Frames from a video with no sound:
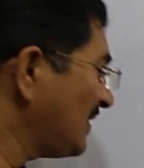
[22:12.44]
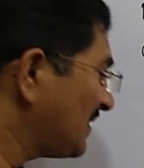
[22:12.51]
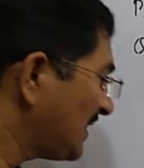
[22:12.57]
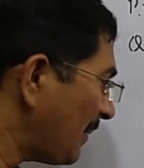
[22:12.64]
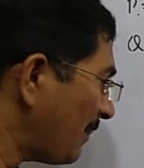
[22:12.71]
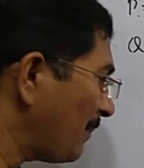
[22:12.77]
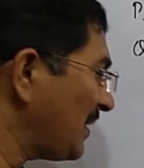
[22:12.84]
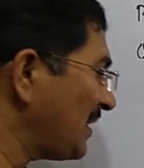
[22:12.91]
we
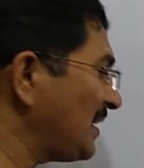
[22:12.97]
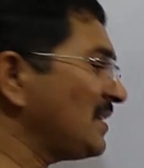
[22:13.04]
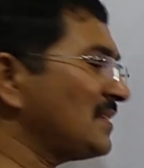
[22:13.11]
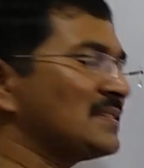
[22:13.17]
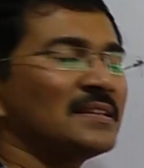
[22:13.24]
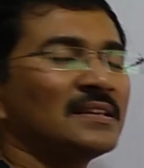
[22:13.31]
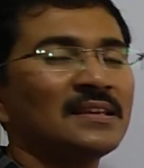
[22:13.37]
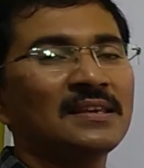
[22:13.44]
say P
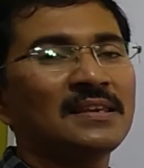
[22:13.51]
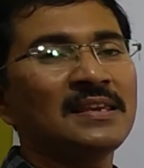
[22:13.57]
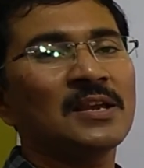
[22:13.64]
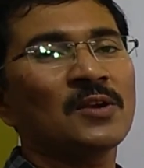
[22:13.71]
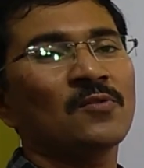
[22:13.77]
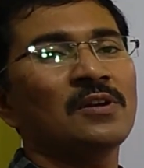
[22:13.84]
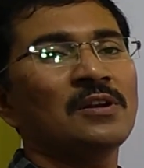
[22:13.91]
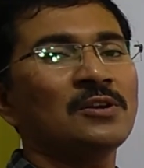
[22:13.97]
is
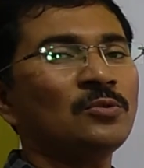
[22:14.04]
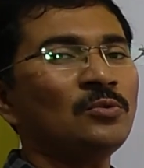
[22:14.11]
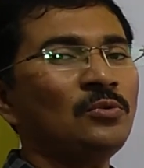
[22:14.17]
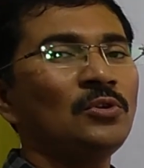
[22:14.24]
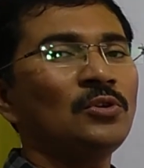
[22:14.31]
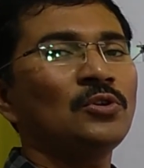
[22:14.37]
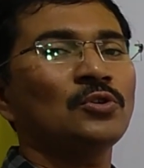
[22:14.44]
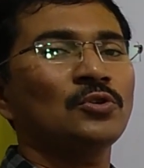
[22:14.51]
equal to
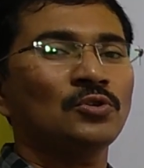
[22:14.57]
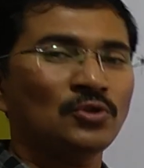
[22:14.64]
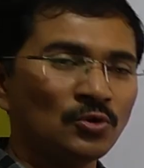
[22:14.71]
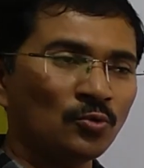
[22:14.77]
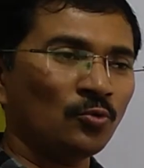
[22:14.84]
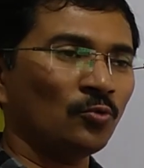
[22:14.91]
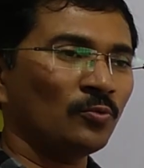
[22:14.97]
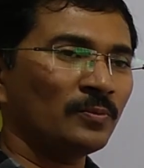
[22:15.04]

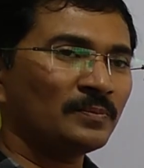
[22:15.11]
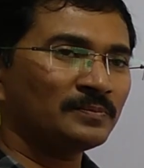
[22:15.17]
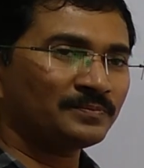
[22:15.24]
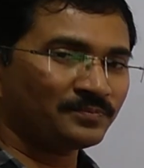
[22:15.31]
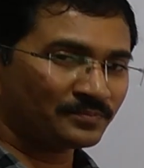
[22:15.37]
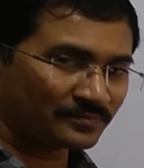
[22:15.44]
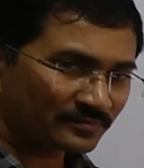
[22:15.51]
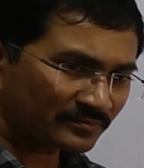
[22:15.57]
Q.
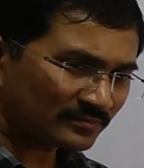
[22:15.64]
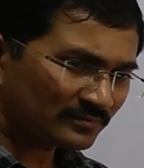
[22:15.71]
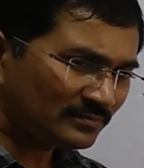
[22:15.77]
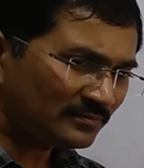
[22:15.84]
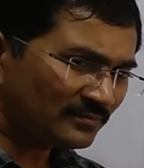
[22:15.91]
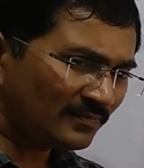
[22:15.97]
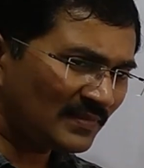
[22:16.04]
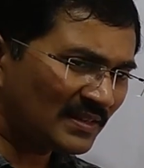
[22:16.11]

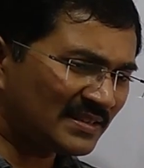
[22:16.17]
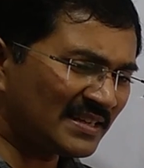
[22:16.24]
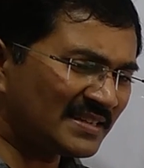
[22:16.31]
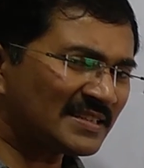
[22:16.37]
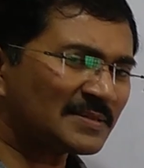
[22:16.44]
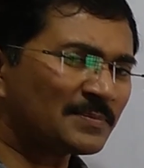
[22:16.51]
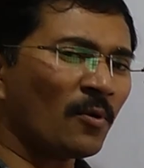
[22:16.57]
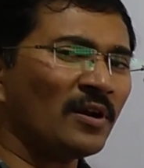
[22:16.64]
There
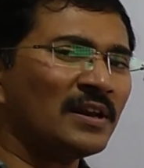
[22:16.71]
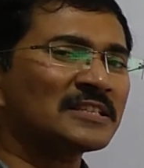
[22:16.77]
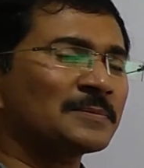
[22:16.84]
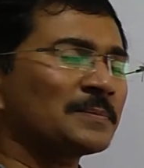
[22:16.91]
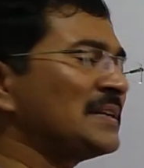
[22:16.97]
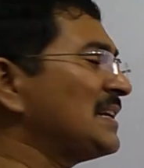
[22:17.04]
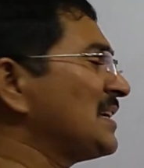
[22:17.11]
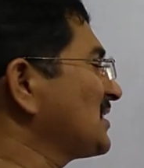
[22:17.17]
is a small
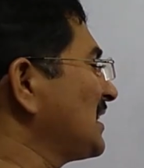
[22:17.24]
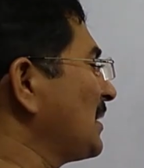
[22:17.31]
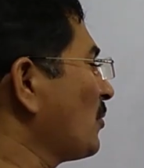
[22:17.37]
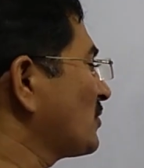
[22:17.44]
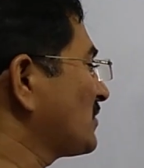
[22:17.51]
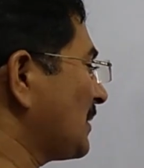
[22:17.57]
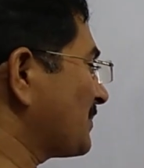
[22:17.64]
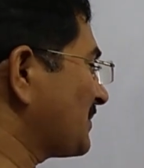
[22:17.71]
explanation
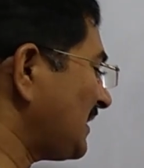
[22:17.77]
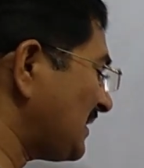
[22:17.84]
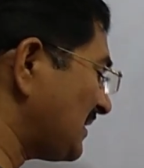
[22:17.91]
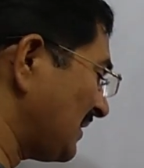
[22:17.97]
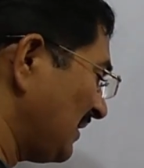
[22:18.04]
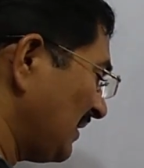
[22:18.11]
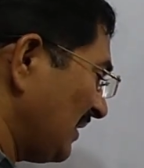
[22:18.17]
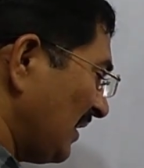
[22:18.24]
about
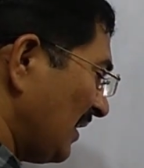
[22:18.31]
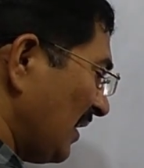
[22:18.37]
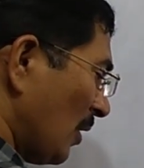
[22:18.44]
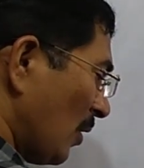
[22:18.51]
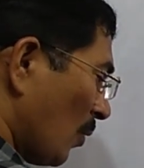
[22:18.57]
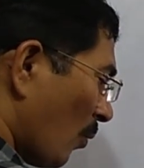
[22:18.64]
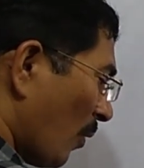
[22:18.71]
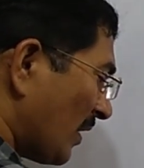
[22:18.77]
subset.
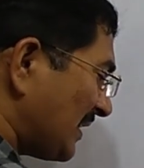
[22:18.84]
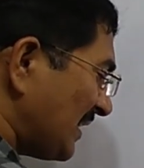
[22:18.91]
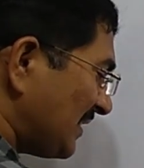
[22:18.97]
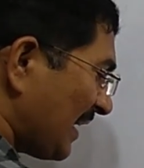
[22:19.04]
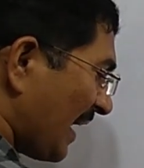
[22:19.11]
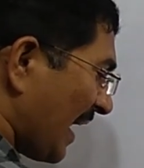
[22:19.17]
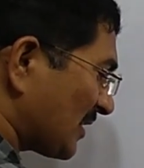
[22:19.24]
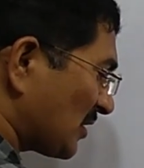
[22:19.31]
What
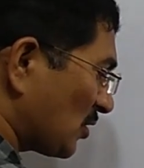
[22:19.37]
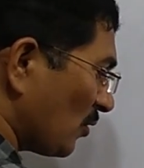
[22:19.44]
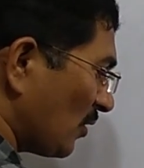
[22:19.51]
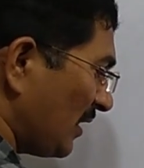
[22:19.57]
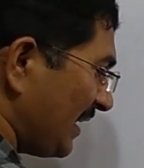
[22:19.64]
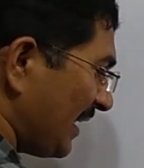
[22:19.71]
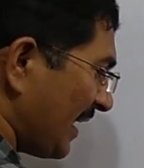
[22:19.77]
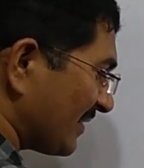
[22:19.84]
is
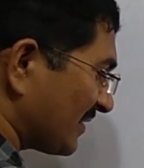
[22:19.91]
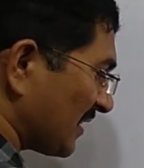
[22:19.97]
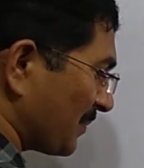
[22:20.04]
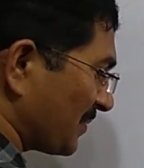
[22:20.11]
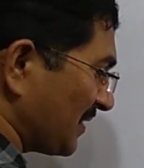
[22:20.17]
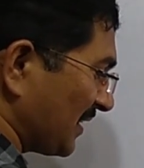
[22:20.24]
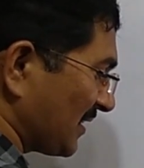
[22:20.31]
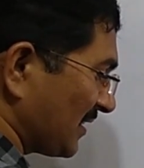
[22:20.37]
actually a
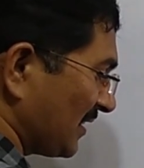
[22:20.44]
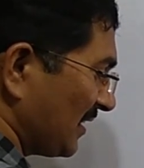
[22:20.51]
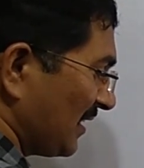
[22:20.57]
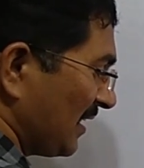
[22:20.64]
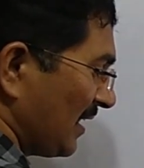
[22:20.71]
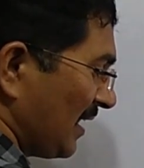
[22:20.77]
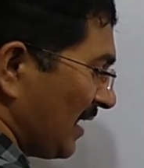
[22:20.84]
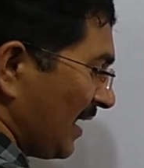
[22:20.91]
subset?
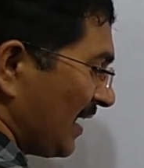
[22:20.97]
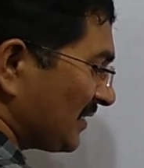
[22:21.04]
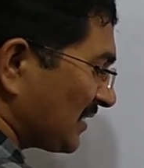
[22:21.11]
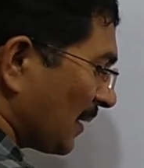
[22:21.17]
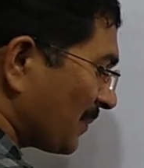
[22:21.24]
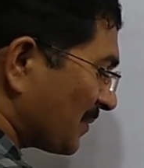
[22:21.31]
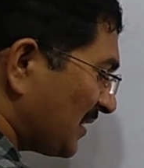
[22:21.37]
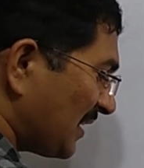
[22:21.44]
A
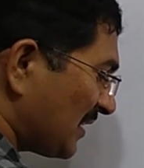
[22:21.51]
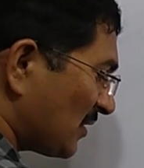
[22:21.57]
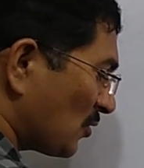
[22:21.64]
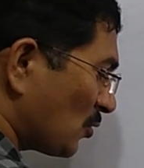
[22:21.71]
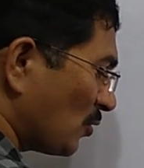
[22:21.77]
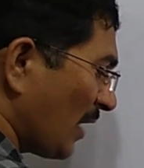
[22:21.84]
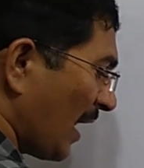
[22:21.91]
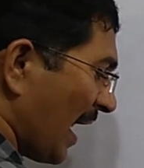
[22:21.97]
subset
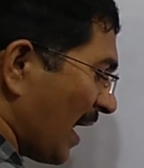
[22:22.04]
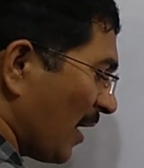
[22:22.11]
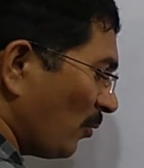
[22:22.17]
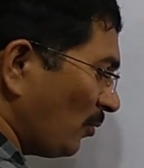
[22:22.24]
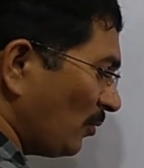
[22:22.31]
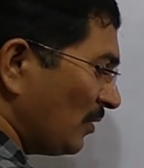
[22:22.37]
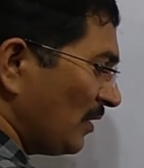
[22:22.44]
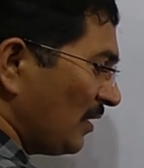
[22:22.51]
should
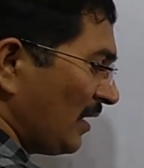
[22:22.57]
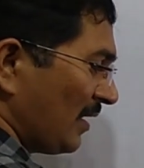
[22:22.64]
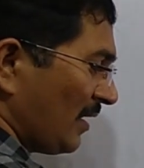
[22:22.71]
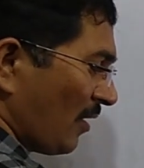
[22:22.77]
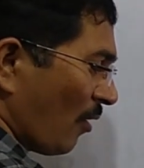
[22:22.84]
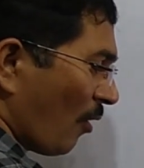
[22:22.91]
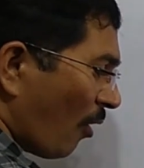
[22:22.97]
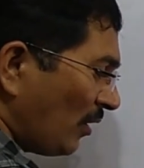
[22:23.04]
have
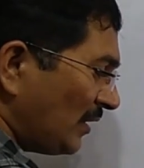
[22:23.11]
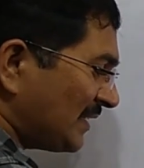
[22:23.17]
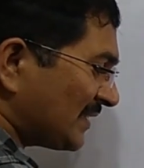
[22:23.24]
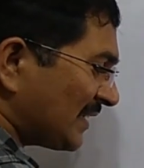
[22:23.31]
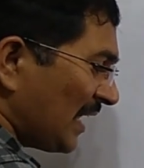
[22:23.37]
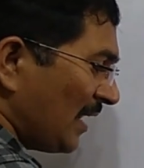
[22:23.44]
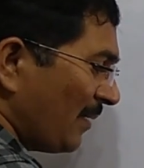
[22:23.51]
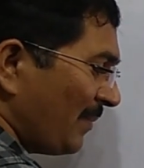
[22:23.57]
all
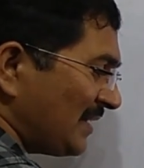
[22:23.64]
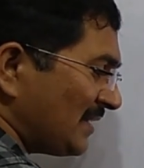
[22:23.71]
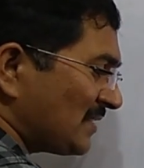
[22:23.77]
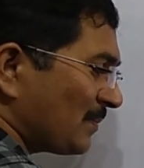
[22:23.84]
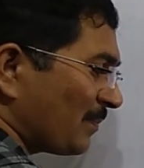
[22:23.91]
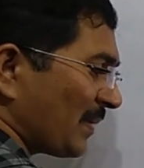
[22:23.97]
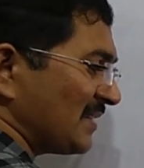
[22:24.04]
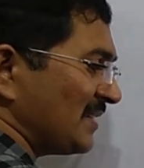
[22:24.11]
its
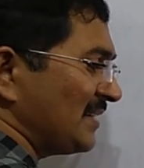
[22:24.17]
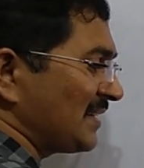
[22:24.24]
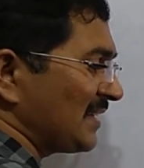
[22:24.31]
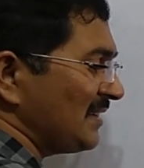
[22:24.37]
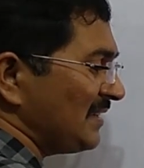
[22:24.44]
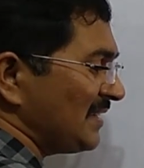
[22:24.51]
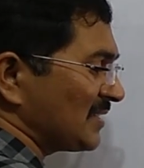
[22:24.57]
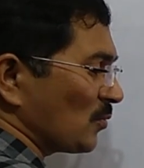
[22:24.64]
elements present
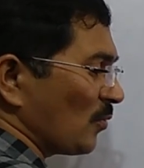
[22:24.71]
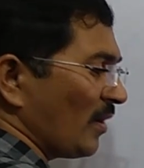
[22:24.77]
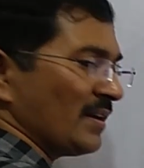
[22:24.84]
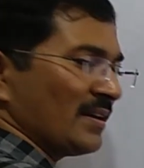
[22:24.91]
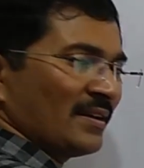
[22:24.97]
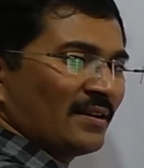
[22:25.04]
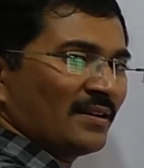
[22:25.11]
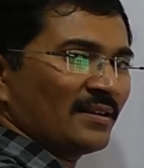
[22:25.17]
in this
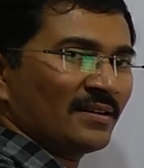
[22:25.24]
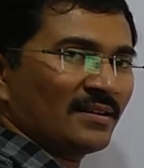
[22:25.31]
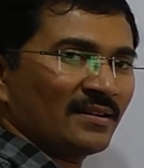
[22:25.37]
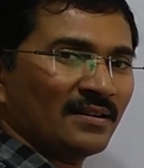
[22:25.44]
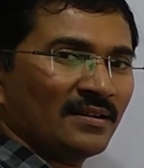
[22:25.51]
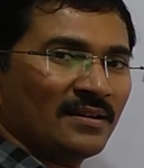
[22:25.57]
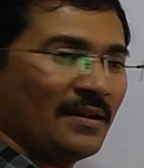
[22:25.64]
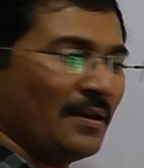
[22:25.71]
one,
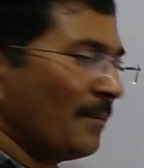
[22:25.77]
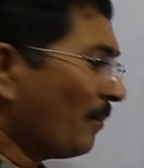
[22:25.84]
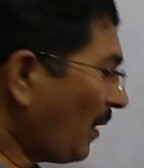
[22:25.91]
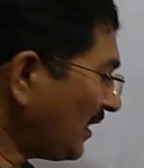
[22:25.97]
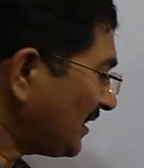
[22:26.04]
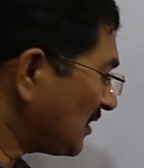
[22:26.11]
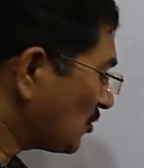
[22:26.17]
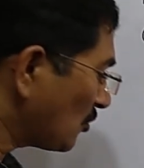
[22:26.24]

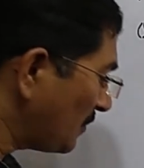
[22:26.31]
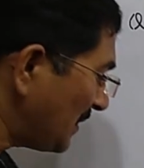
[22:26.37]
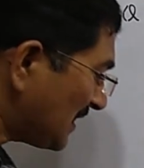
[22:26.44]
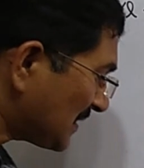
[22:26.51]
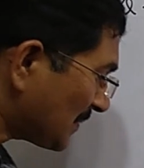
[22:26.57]
but it should be